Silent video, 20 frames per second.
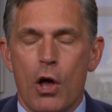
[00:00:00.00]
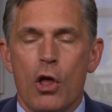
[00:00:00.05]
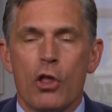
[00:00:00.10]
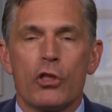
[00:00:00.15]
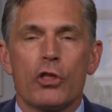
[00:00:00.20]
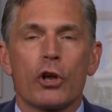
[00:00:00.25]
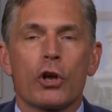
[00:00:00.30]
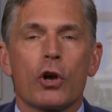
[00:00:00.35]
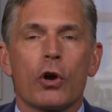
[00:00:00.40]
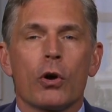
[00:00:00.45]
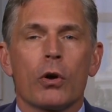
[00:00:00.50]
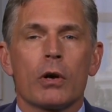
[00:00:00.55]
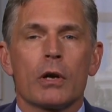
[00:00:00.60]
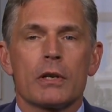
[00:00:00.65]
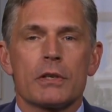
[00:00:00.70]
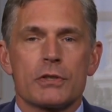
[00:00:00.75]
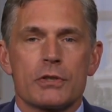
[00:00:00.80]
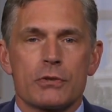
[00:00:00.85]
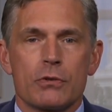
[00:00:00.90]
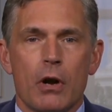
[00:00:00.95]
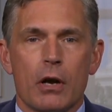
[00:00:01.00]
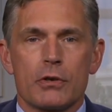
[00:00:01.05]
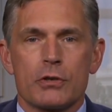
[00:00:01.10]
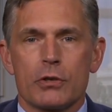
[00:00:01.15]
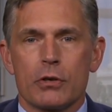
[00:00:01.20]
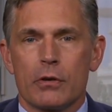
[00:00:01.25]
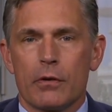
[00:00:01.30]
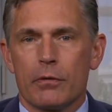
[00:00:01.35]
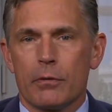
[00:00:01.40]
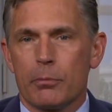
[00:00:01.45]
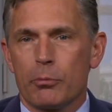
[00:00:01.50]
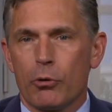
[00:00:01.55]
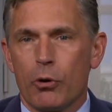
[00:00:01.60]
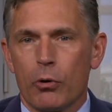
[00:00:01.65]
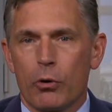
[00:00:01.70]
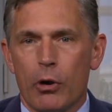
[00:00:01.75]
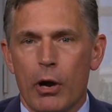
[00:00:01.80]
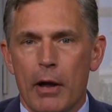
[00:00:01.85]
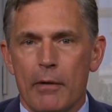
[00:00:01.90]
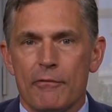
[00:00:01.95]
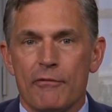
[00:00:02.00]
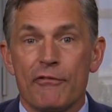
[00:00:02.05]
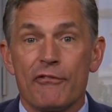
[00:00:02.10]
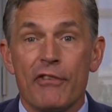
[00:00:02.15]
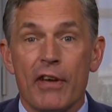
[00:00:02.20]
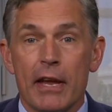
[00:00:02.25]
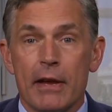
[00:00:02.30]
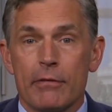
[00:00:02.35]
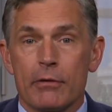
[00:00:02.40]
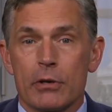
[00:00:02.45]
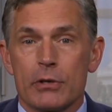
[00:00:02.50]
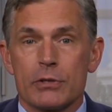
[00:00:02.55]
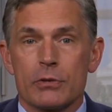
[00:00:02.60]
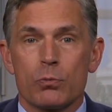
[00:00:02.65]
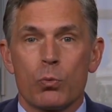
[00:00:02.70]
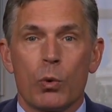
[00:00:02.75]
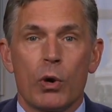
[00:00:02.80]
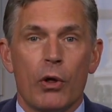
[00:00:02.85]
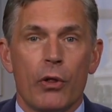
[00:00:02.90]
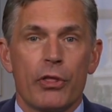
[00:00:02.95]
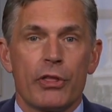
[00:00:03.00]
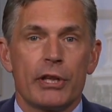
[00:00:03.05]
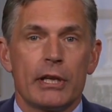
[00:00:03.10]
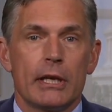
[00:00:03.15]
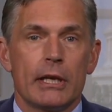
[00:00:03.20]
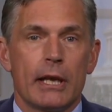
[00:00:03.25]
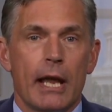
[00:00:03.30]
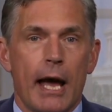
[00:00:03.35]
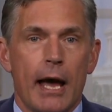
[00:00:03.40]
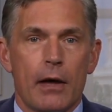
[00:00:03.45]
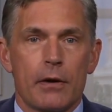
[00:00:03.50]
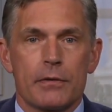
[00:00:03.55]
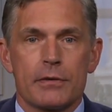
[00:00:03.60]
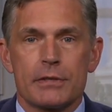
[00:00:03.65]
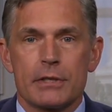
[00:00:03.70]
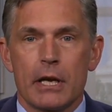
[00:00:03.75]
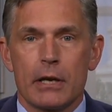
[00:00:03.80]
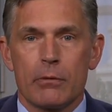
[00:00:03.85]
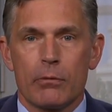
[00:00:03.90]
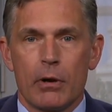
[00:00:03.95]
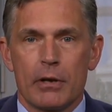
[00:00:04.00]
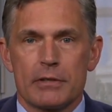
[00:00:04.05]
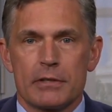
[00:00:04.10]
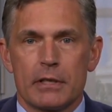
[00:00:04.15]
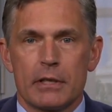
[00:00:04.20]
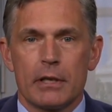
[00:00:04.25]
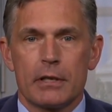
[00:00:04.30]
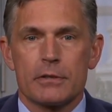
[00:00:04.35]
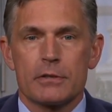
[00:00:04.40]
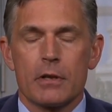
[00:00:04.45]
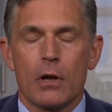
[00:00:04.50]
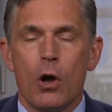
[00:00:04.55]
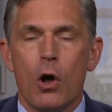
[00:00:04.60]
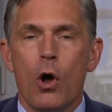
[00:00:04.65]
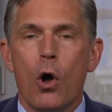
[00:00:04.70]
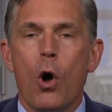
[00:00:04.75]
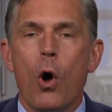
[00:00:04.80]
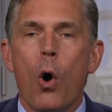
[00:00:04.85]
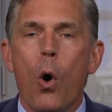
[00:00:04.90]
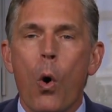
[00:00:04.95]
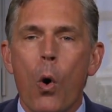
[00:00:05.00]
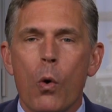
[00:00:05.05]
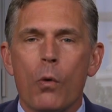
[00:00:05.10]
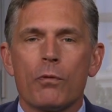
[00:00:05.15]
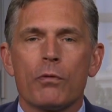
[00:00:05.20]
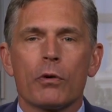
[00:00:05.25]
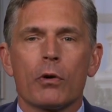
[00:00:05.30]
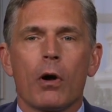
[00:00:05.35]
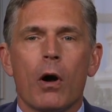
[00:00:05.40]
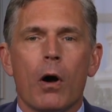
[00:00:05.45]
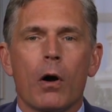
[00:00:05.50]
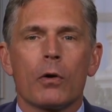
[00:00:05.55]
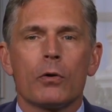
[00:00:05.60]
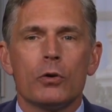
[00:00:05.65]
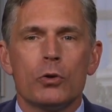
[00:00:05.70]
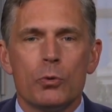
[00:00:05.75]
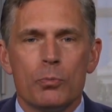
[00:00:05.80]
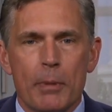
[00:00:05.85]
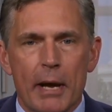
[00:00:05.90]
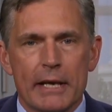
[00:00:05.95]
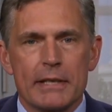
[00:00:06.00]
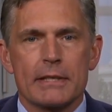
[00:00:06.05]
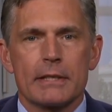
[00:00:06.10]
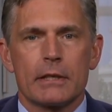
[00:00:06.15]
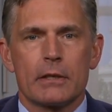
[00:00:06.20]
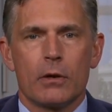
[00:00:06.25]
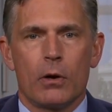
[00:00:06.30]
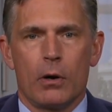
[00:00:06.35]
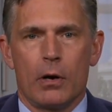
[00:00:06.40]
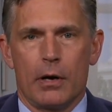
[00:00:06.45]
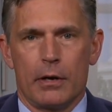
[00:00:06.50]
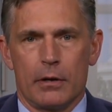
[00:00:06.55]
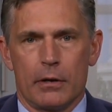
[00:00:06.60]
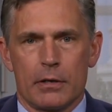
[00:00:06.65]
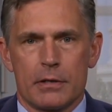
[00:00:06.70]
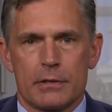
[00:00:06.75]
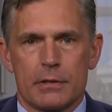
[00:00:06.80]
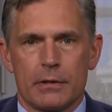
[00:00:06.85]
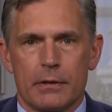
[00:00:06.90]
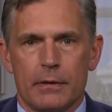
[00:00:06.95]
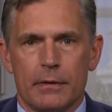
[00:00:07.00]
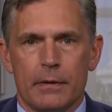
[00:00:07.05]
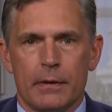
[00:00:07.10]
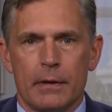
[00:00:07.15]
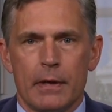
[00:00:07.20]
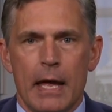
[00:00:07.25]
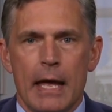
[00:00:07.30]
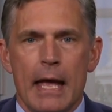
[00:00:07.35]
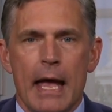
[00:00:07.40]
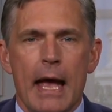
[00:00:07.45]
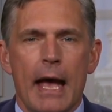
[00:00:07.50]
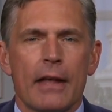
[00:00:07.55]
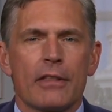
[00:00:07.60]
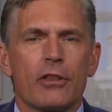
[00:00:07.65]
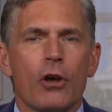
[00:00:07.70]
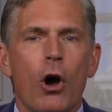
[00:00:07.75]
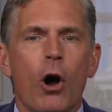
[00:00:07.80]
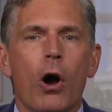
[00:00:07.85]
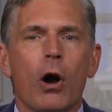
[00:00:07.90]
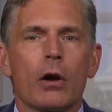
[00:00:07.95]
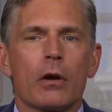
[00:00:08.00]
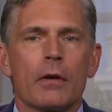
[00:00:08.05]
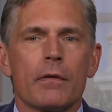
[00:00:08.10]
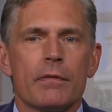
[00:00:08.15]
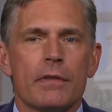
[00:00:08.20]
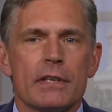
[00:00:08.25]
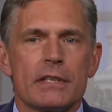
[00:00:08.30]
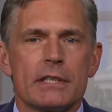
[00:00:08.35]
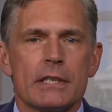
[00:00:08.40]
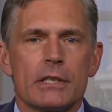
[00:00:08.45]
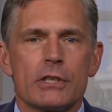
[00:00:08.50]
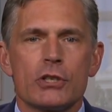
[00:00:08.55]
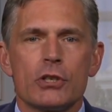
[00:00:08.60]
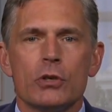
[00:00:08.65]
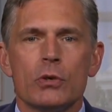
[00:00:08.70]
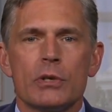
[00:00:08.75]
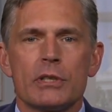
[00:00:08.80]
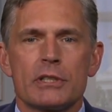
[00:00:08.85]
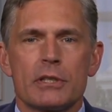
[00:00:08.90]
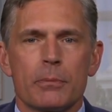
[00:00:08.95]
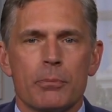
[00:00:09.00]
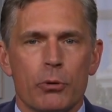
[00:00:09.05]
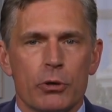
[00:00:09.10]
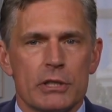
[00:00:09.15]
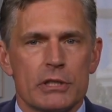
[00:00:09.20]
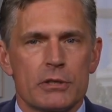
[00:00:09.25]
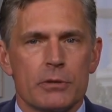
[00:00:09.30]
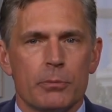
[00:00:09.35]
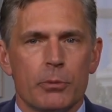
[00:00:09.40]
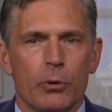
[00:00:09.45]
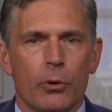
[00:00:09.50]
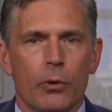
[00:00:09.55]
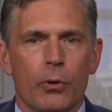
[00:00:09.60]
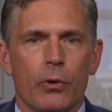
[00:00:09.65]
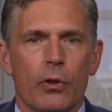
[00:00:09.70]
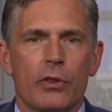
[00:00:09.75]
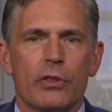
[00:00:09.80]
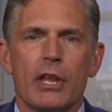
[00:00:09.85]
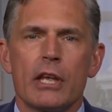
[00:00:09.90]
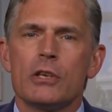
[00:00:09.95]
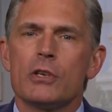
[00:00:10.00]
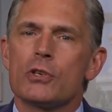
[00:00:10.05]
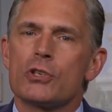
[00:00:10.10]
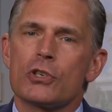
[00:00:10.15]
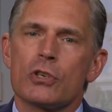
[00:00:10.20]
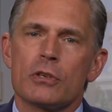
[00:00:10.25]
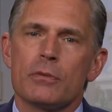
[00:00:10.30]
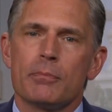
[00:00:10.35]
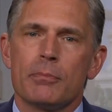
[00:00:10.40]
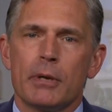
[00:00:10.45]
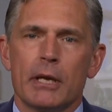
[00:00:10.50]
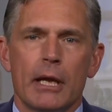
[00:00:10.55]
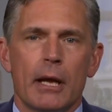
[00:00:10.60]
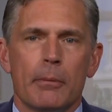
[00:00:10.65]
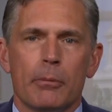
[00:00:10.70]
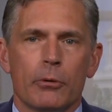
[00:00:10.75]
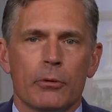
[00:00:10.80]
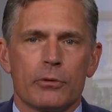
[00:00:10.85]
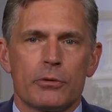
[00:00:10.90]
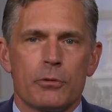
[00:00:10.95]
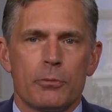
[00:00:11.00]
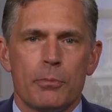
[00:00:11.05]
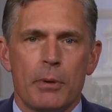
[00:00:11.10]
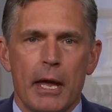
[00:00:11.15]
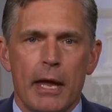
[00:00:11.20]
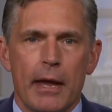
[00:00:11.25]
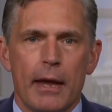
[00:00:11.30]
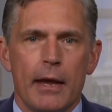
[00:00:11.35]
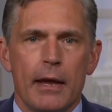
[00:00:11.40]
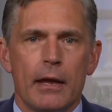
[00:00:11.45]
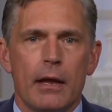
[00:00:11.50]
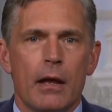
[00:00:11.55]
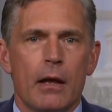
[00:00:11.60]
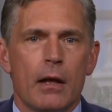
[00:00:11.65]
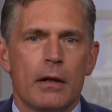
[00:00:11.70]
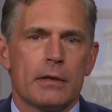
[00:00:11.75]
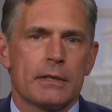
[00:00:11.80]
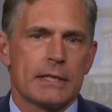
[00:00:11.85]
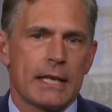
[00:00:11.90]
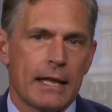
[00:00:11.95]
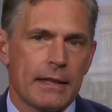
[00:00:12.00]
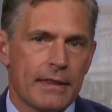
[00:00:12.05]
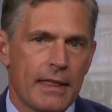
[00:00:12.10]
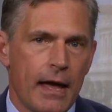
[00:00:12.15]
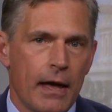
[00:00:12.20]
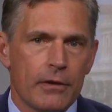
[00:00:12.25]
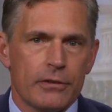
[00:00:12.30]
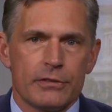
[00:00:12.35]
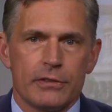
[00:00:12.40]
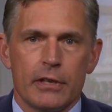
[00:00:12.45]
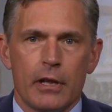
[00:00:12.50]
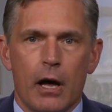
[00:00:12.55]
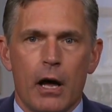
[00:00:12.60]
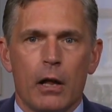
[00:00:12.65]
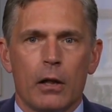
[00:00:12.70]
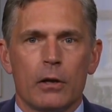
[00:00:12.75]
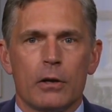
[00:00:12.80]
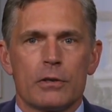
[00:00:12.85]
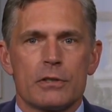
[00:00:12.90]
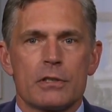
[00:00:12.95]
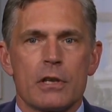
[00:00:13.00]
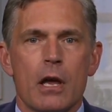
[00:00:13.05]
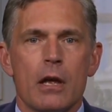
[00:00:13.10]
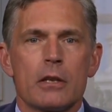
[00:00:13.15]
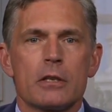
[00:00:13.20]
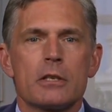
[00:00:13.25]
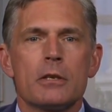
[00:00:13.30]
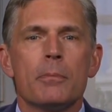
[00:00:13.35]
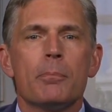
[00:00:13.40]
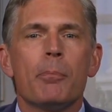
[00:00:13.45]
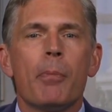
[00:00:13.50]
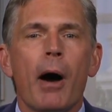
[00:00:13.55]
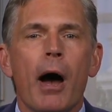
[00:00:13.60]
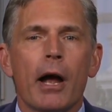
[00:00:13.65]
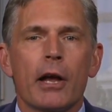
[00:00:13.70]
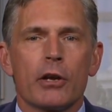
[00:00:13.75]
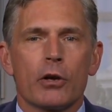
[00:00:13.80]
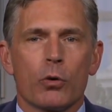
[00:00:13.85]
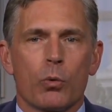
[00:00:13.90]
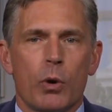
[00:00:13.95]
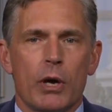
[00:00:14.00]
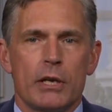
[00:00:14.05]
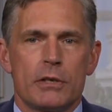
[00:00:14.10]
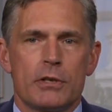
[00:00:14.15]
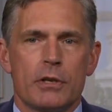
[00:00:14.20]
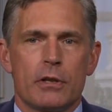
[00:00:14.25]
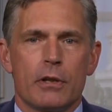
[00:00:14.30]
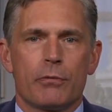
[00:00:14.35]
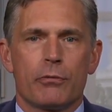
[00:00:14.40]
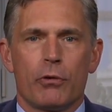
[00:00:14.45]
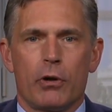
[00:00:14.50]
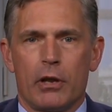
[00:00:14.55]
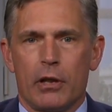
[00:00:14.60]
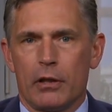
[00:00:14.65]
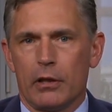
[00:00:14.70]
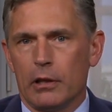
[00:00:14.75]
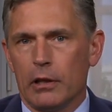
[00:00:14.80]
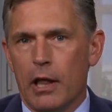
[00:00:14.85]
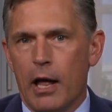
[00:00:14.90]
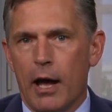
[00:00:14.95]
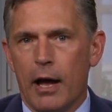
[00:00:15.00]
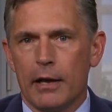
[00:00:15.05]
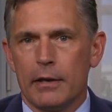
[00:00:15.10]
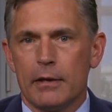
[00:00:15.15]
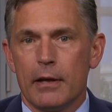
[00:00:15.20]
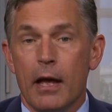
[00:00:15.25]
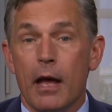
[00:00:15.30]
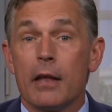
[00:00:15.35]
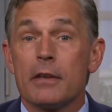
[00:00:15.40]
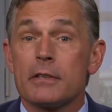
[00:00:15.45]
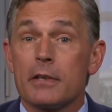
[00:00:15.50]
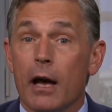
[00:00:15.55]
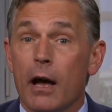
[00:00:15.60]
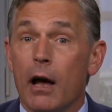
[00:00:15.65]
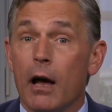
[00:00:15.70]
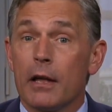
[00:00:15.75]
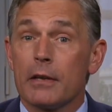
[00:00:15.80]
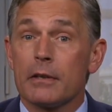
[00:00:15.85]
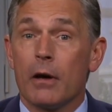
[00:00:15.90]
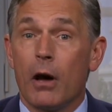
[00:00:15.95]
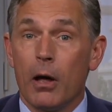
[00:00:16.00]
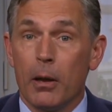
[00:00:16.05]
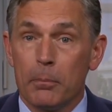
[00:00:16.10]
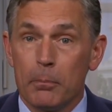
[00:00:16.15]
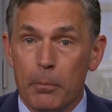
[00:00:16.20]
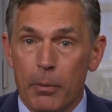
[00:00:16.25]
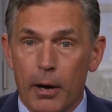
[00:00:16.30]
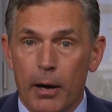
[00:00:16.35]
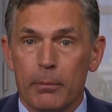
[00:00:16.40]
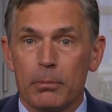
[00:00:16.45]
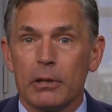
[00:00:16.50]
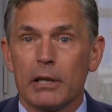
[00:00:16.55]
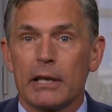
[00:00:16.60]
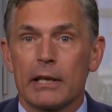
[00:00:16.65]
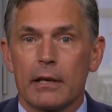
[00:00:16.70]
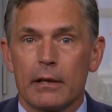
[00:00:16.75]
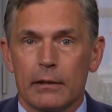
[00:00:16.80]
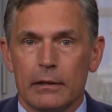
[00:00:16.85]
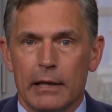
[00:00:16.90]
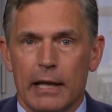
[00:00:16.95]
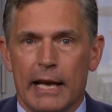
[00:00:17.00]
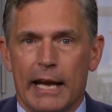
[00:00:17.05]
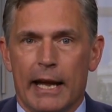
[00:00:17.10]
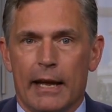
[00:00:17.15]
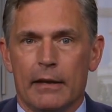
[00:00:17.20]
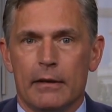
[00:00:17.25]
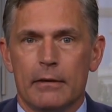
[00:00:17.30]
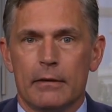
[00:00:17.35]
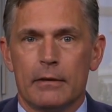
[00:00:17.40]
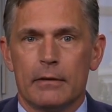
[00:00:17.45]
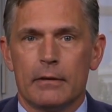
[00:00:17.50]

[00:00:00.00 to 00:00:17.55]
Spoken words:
The current structure of the program favors wealthy and out-of-state residents over our New Mexico hunters. At the heart of this issue is the principle that you shouldn't be able to pay $10,000 to buy your way to the front of the line to hunt on public land.